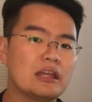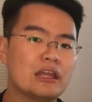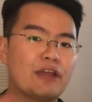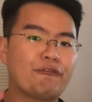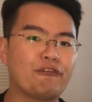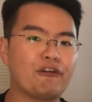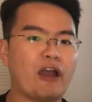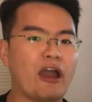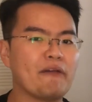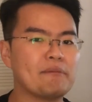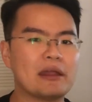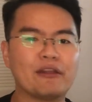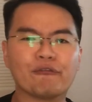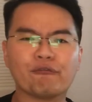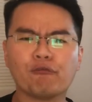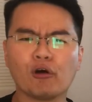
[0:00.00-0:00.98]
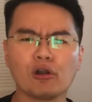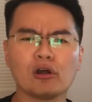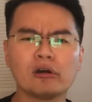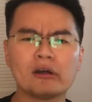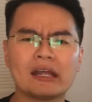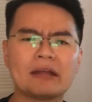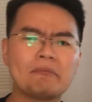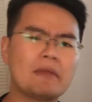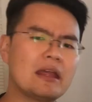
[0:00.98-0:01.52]
if you have been
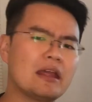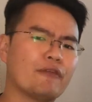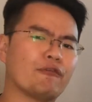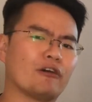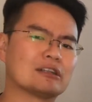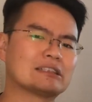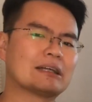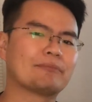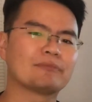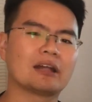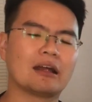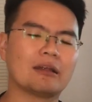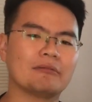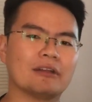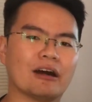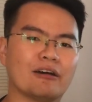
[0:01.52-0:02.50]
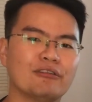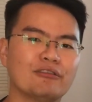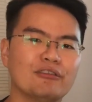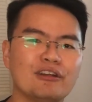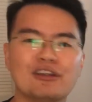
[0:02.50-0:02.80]
following me for some time now,